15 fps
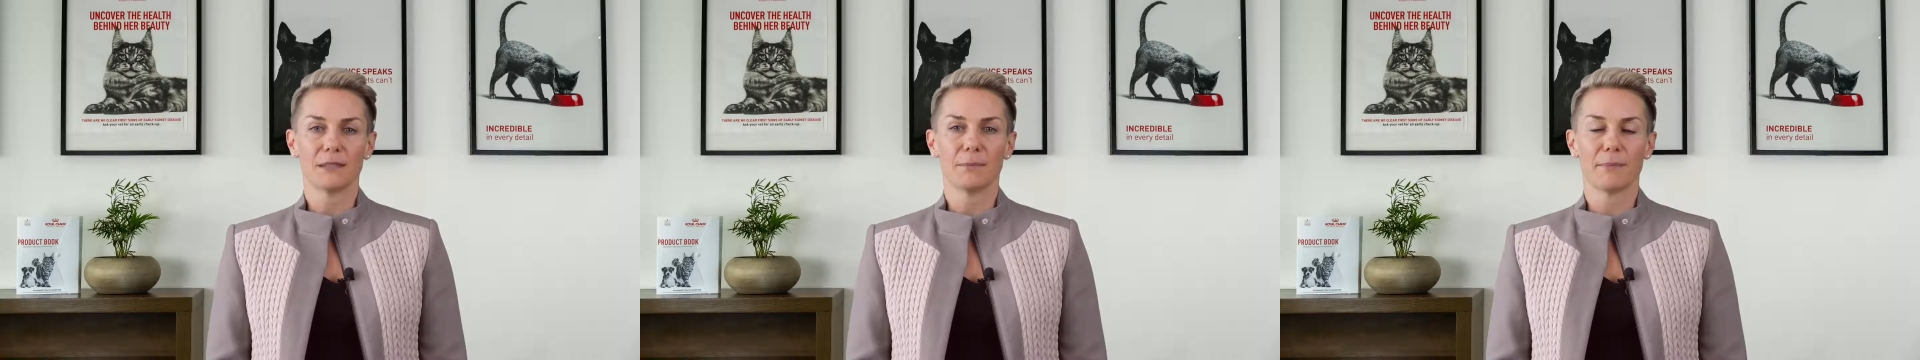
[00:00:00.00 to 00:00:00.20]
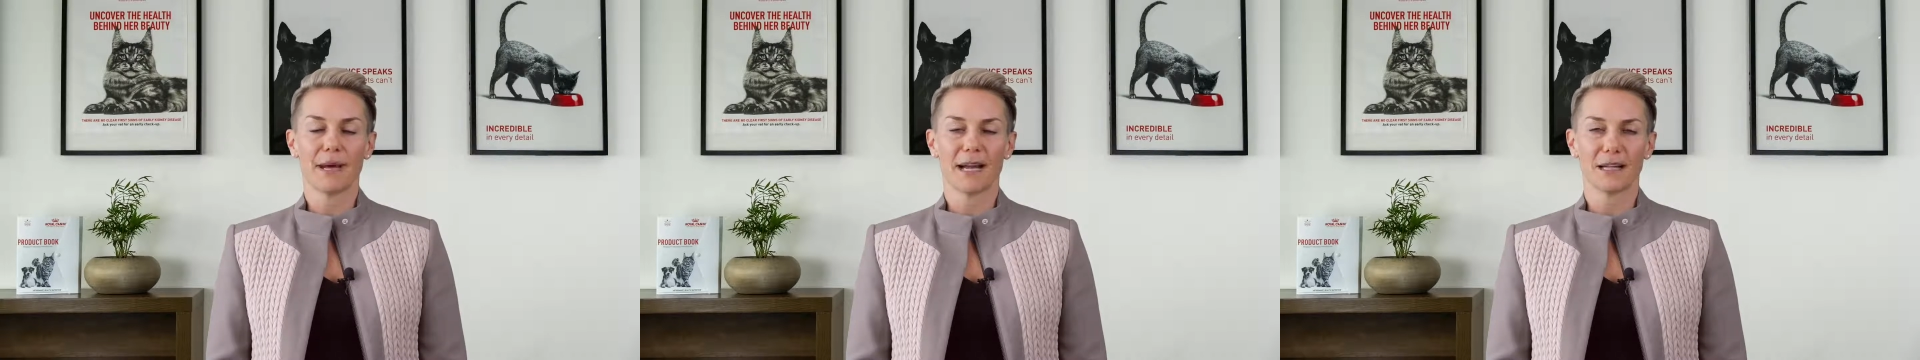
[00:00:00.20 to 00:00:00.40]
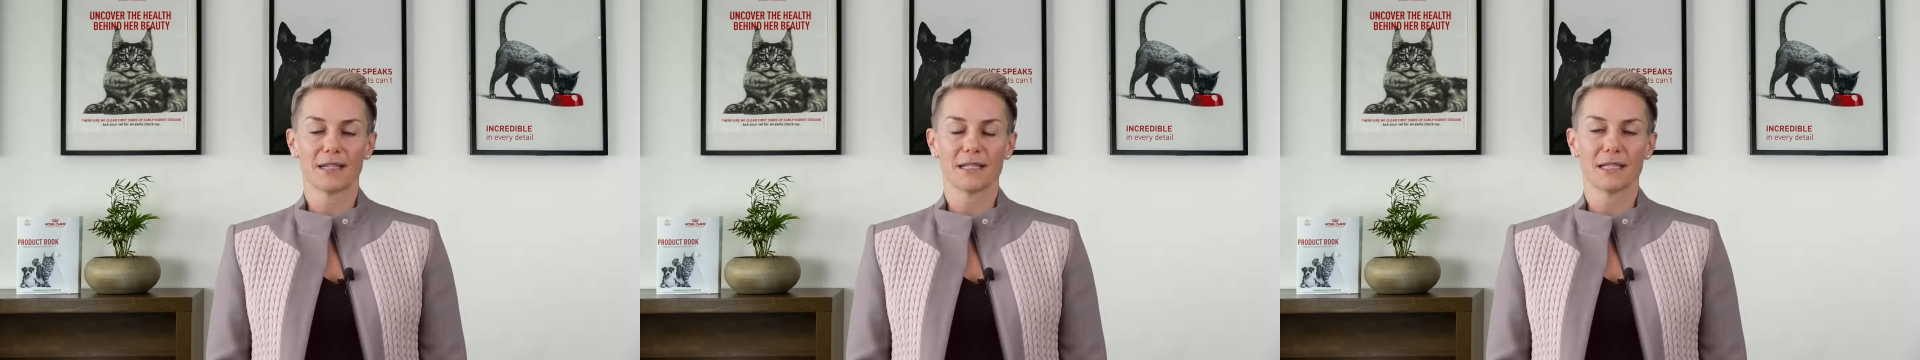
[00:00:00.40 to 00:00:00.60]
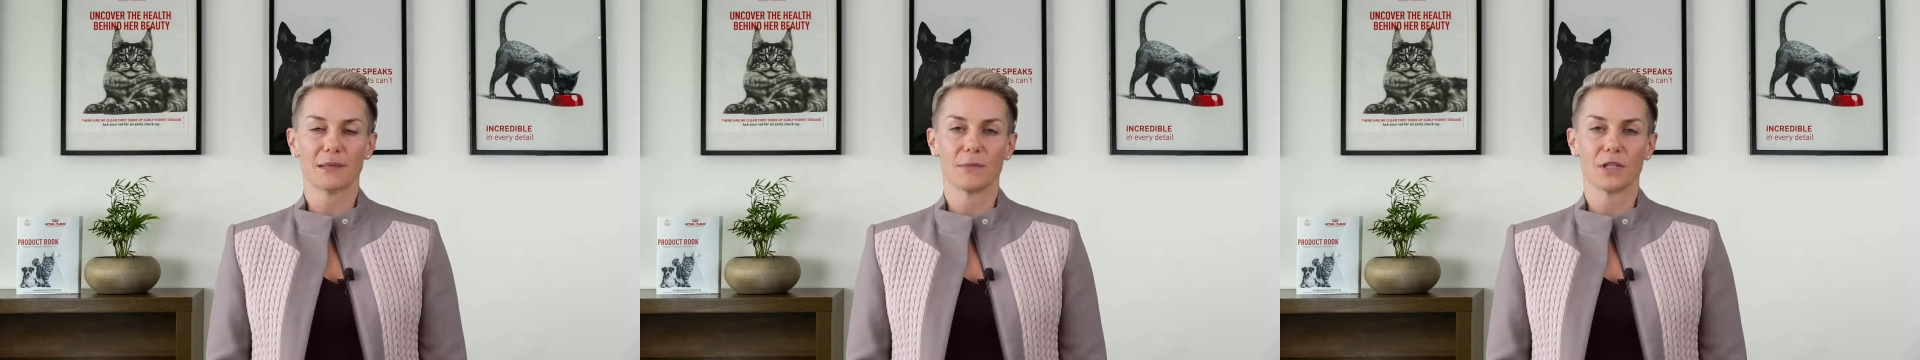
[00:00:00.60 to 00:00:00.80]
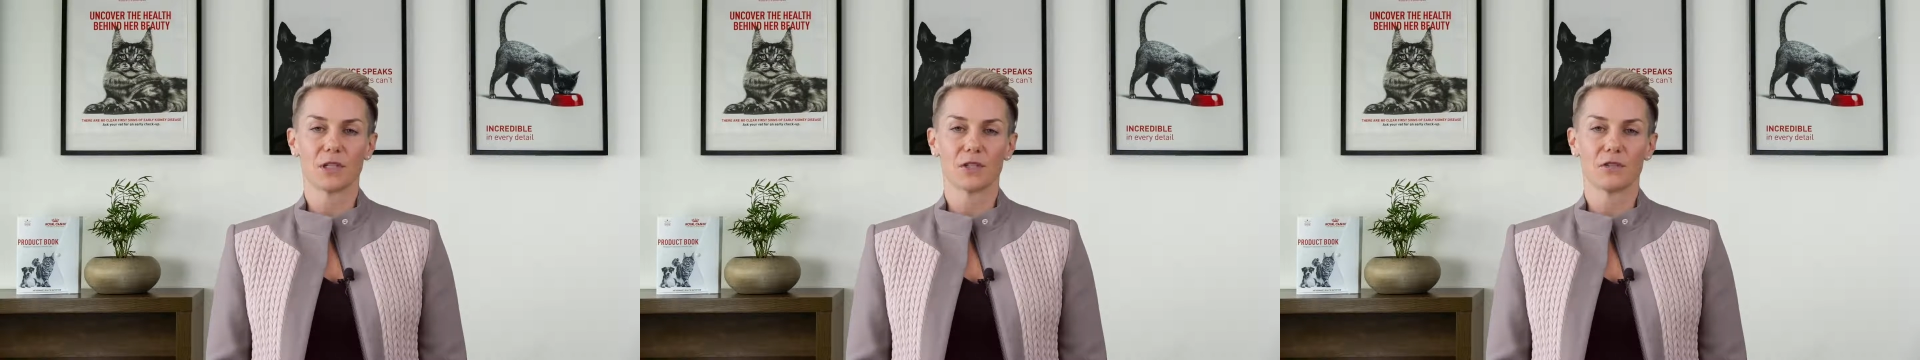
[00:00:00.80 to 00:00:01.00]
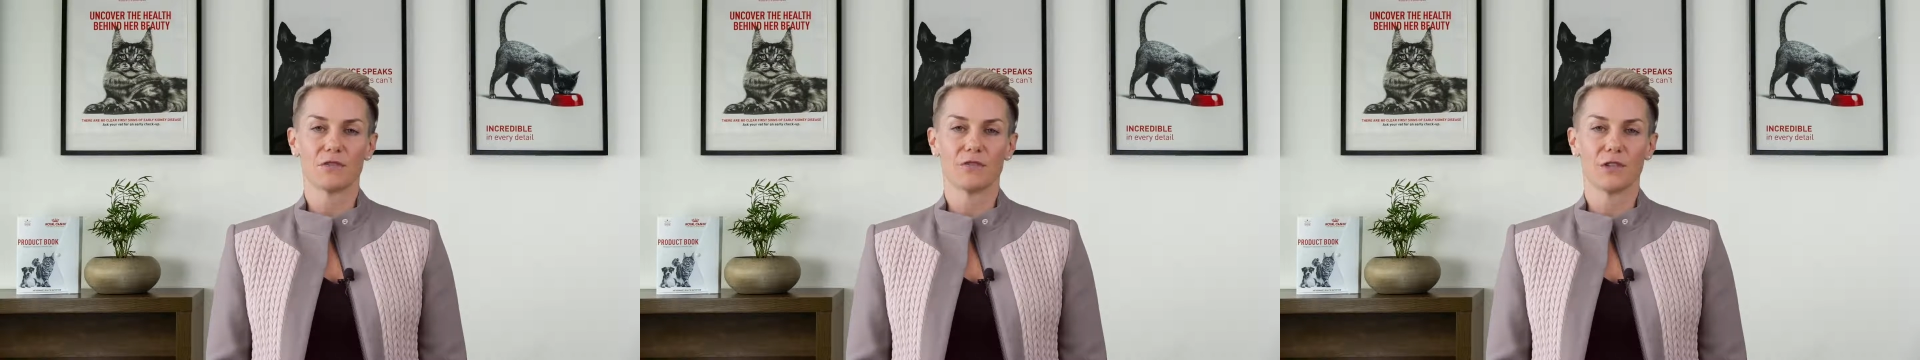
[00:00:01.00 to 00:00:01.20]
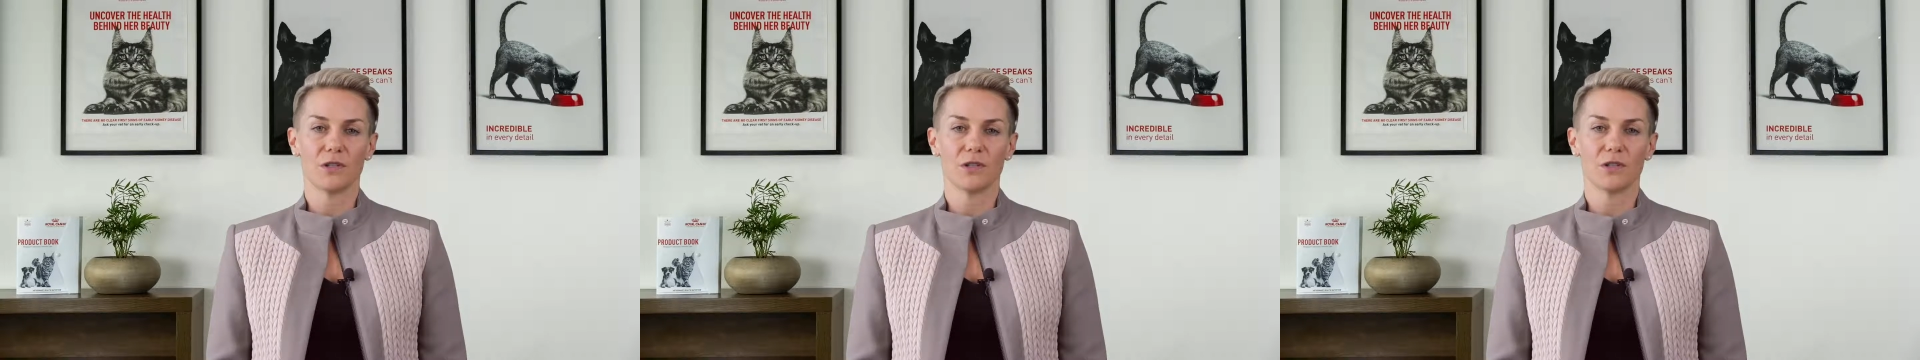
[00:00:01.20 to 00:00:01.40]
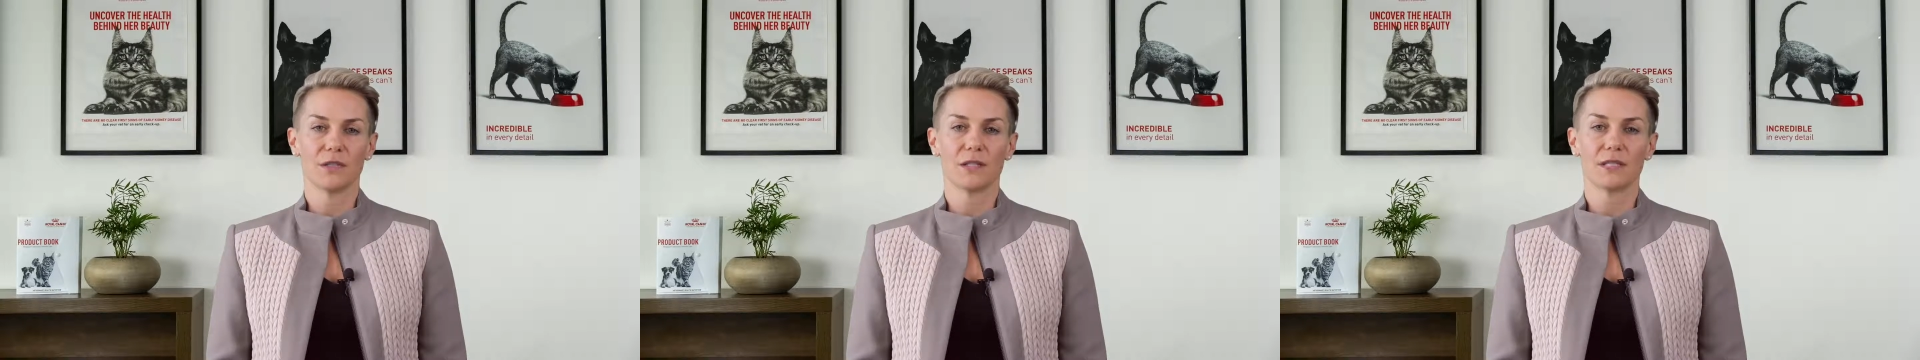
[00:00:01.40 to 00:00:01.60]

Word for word: and balanced commercial food